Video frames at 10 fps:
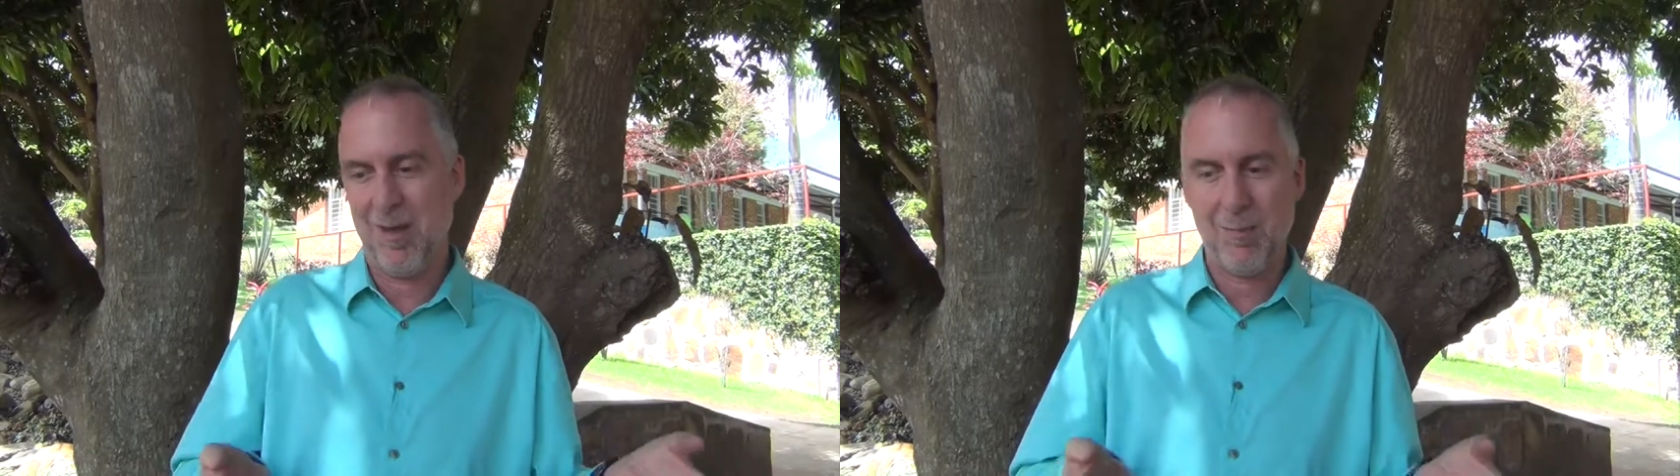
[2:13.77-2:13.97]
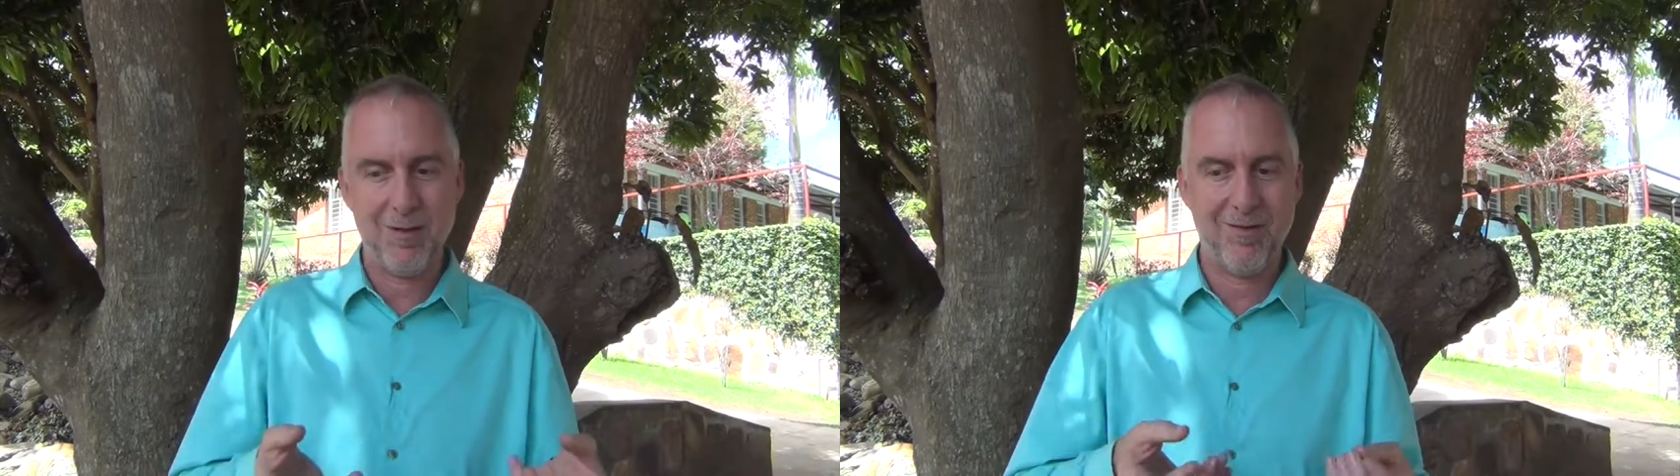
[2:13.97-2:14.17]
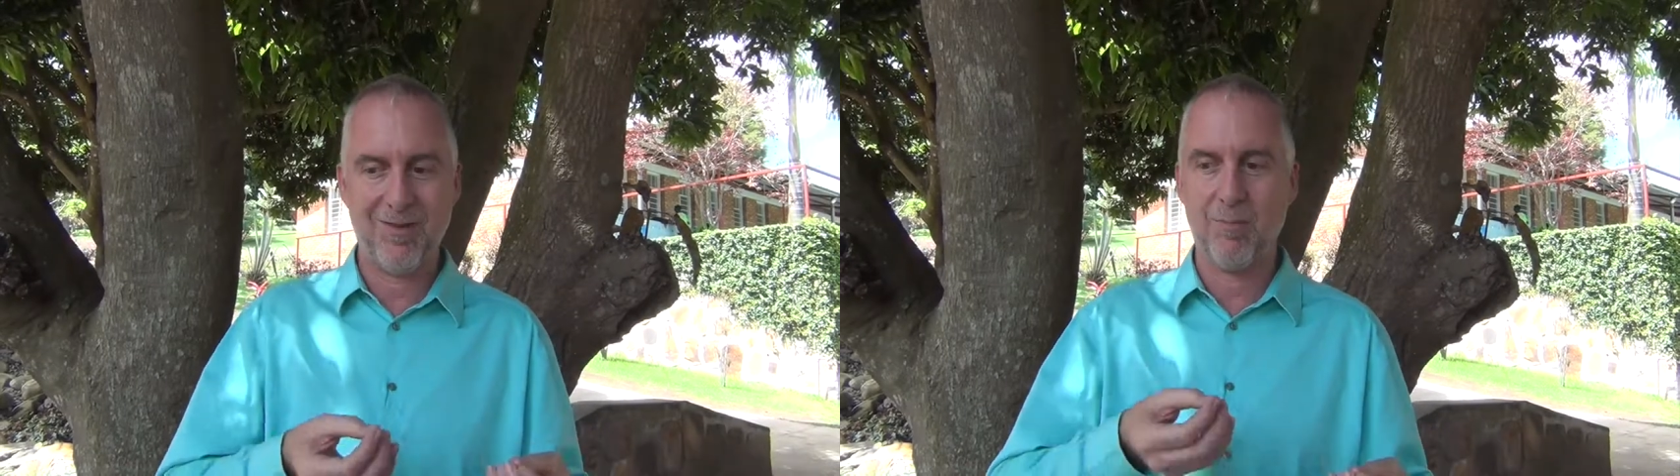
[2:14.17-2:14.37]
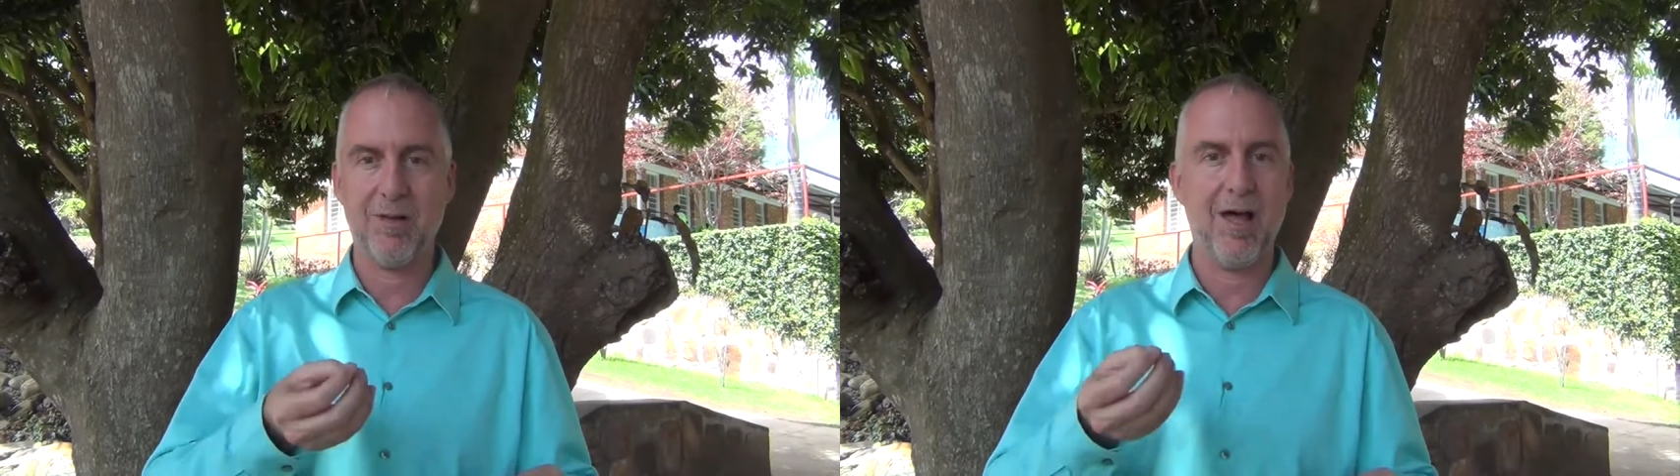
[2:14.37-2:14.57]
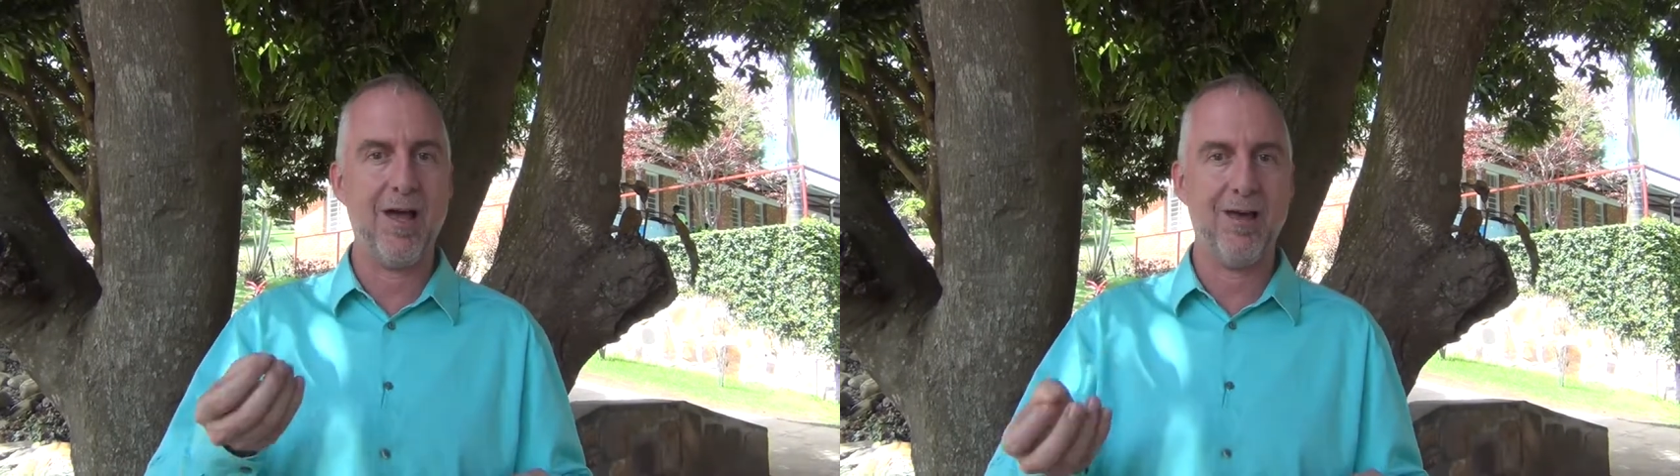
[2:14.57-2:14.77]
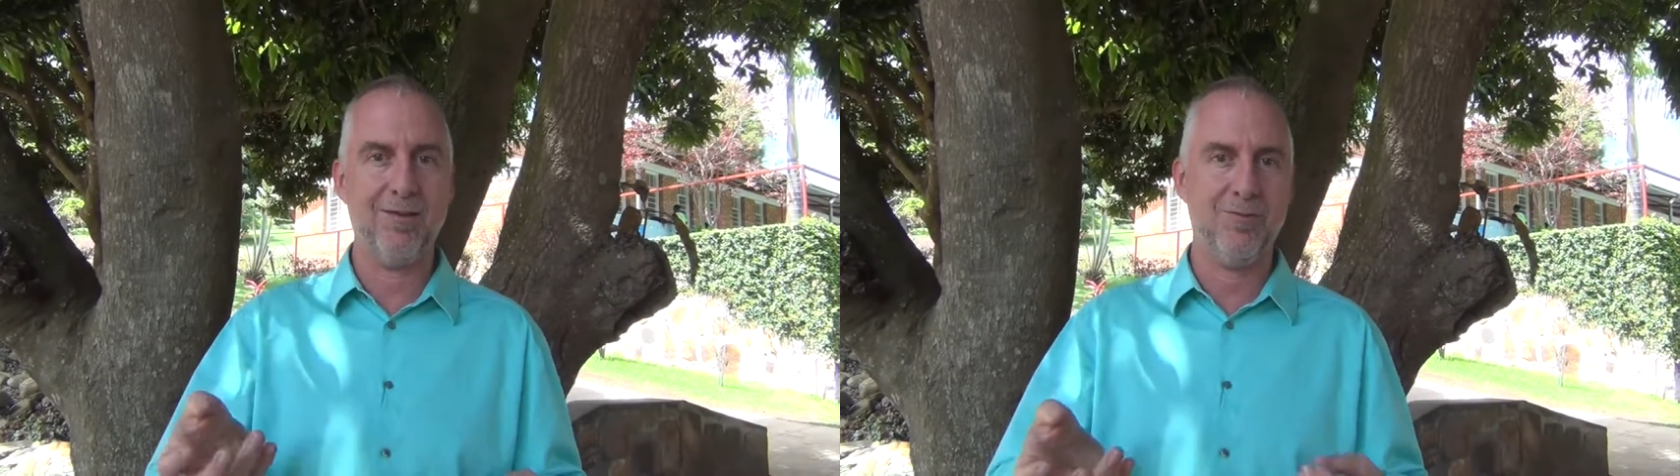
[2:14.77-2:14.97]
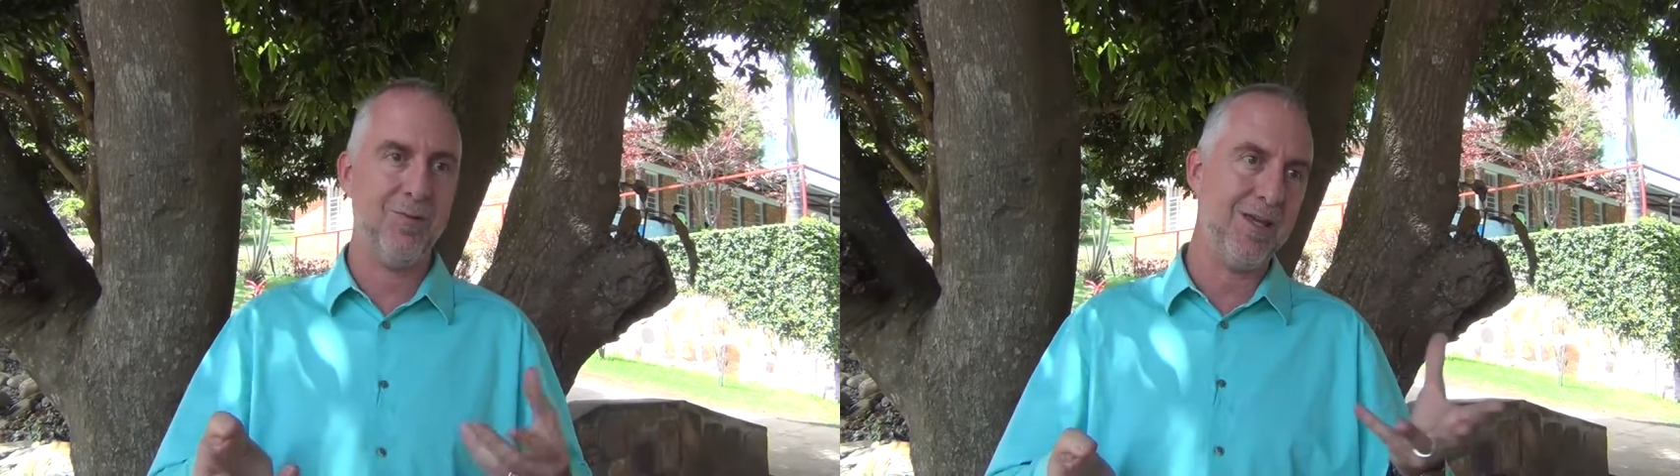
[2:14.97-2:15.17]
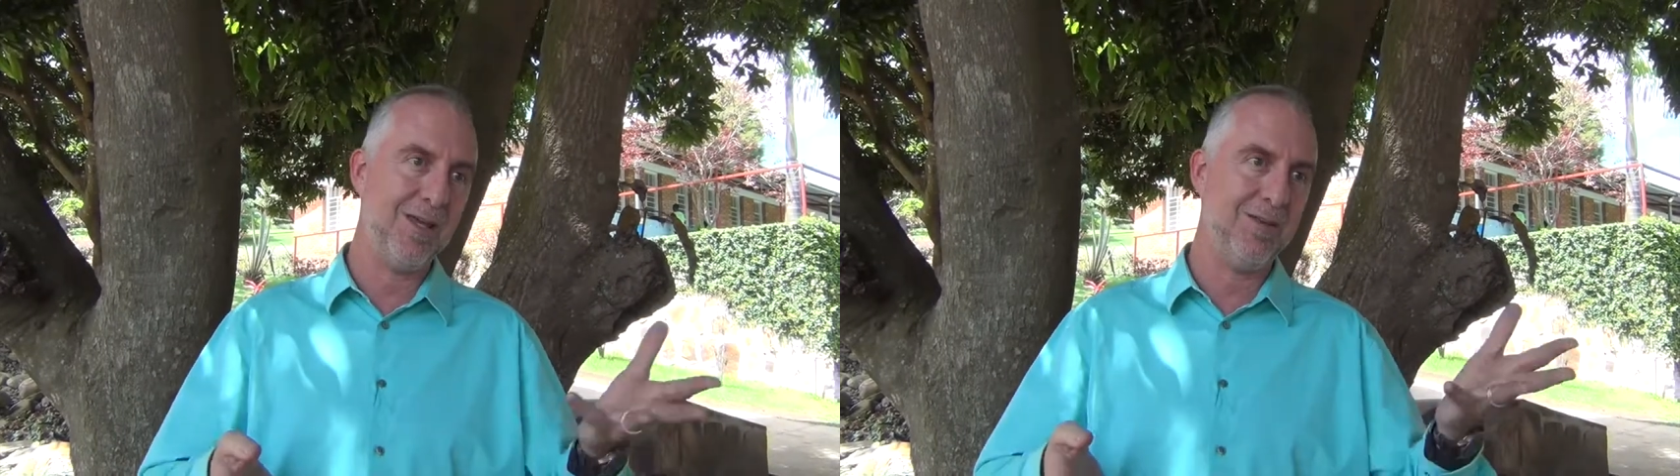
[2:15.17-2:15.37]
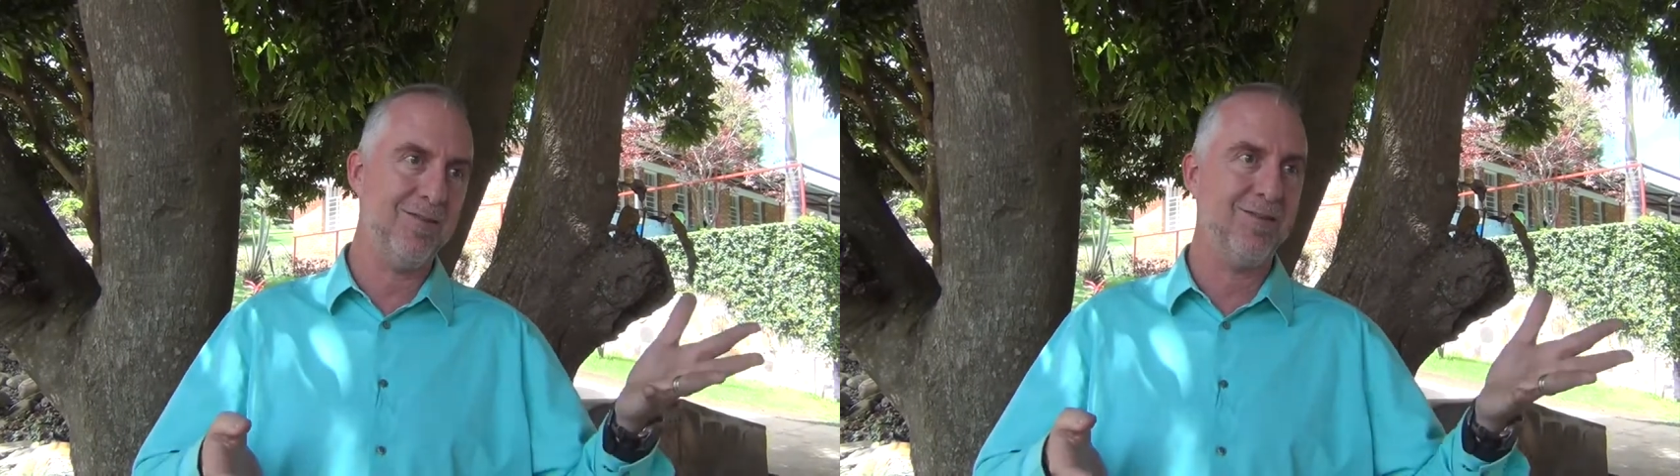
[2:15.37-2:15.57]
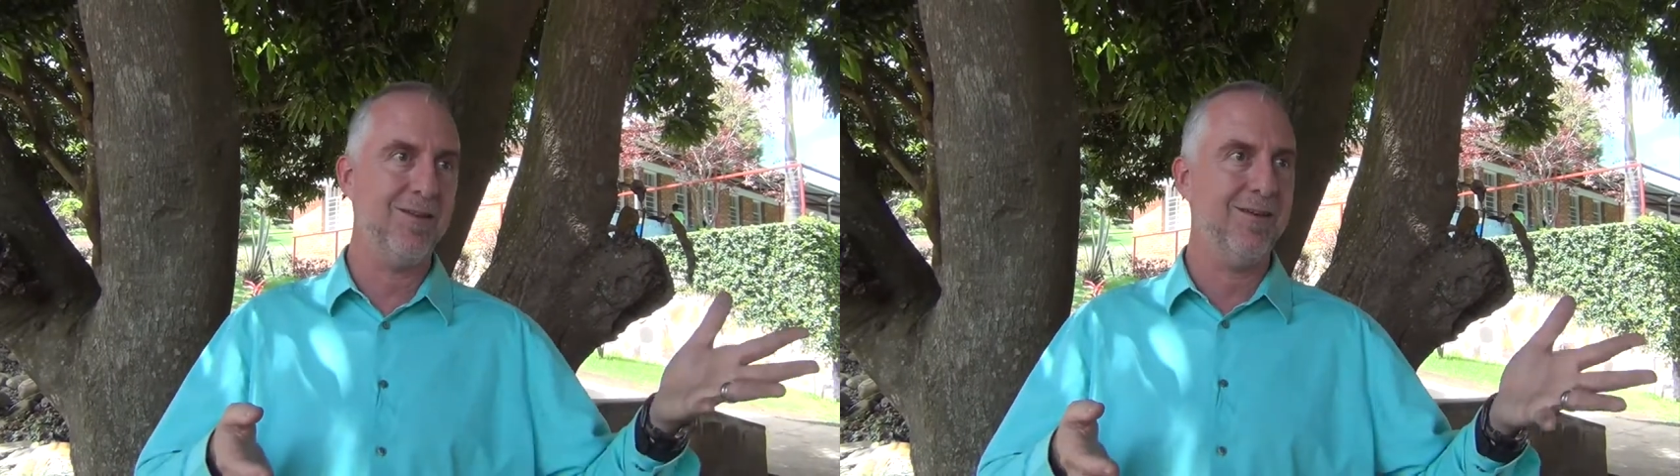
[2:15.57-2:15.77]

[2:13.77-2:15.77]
Maybe it's supplies, reeds,